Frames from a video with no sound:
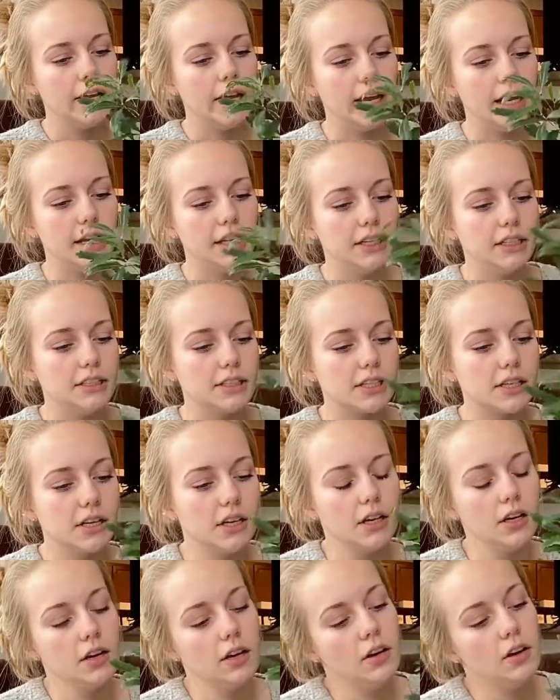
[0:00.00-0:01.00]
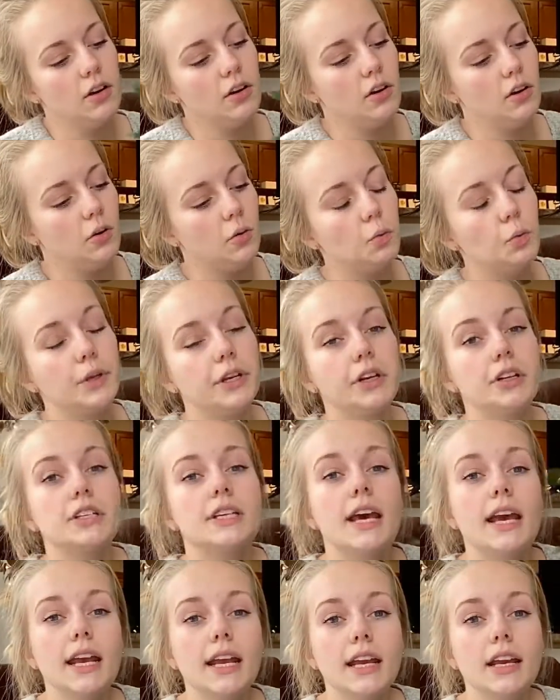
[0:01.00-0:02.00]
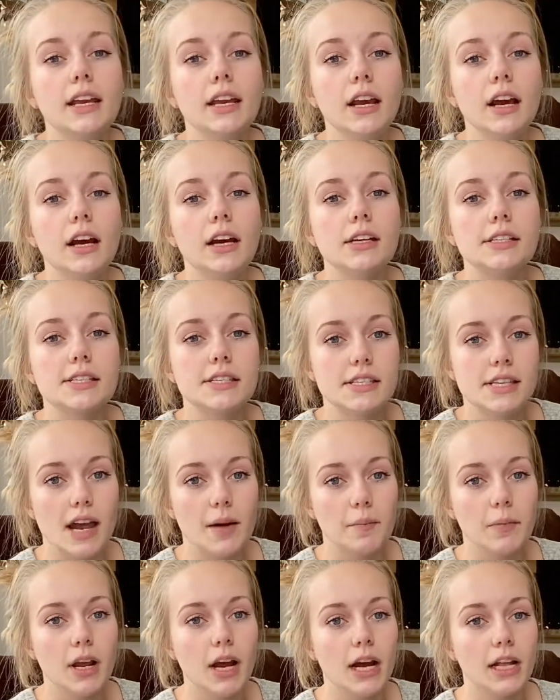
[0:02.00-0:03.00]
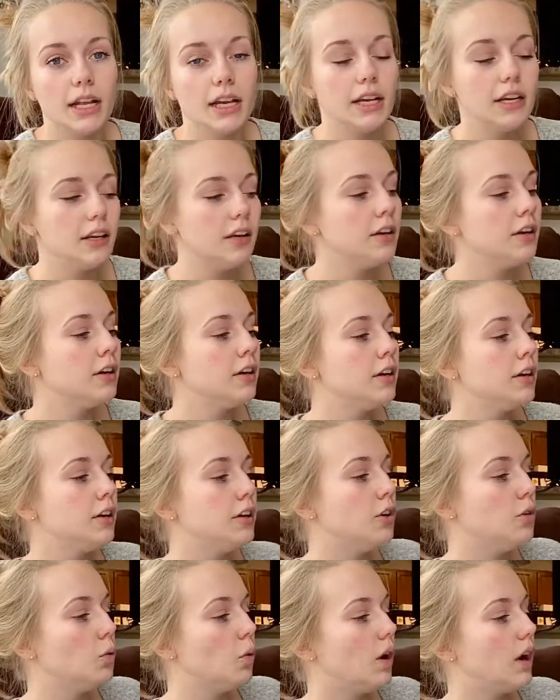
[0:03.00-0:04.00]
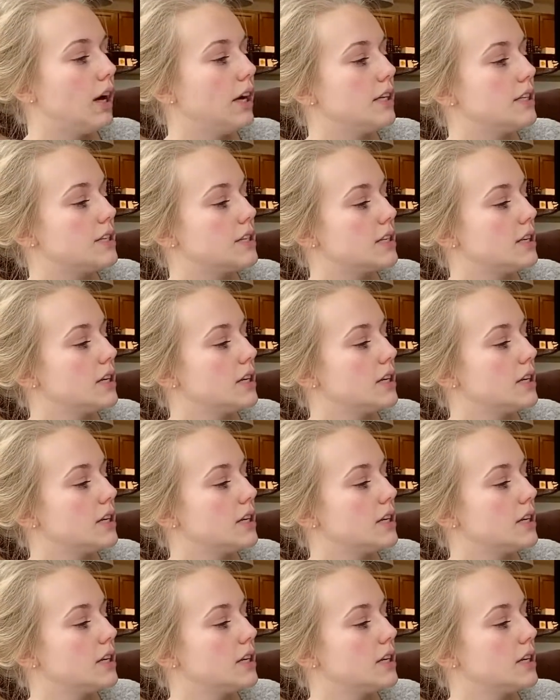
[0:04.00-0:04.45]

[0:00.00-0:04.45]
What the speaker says: and when you're taking a stem cutting, you want